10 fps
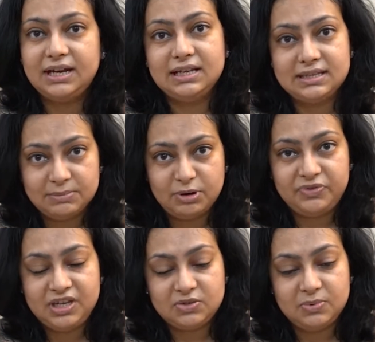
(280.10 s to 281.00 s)
in some of
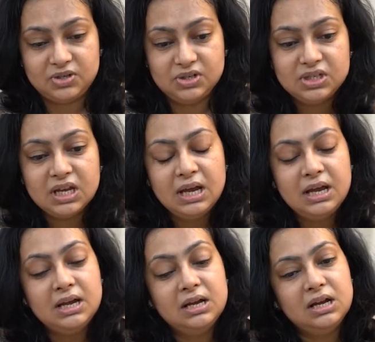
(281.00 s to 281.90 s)
these visions,
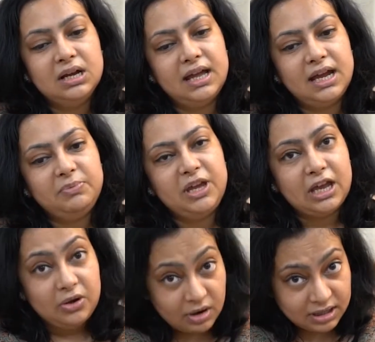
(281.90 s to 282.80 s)
and we
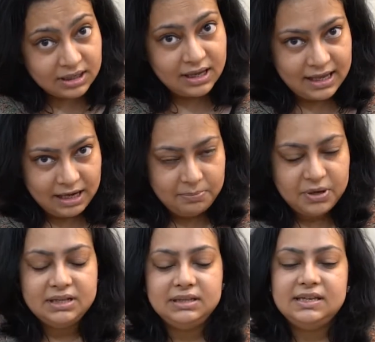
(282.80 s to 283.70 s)
cannot help
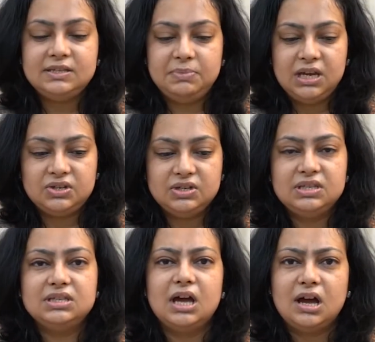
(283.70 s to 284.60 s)
these
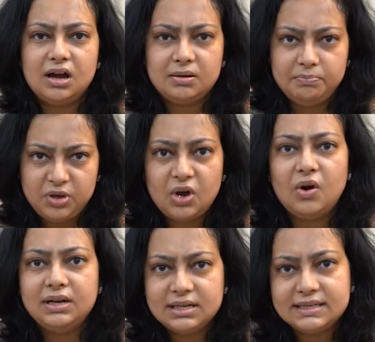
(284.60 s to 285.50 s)
patients
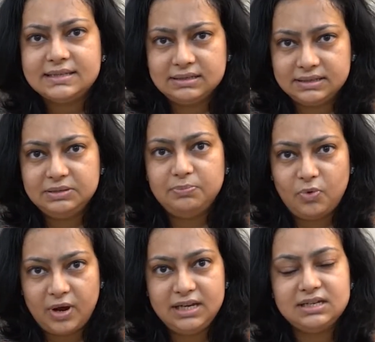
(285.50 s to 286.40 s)
beyond a certain
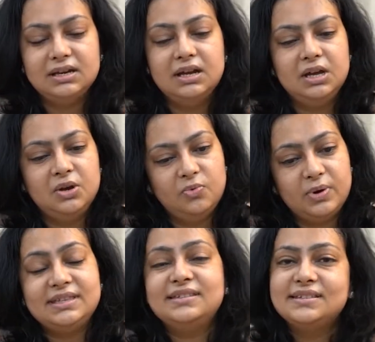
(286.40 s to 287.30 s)
point
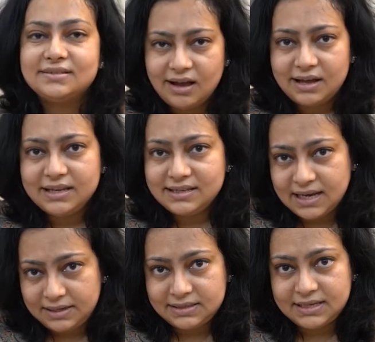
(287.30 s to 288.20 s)
once the scarring
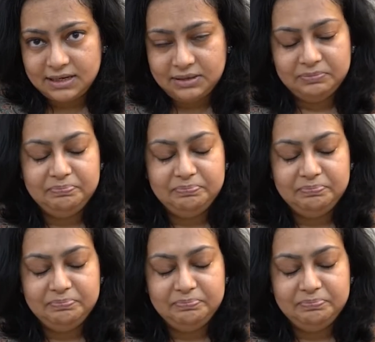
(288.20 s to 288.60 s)
sets in.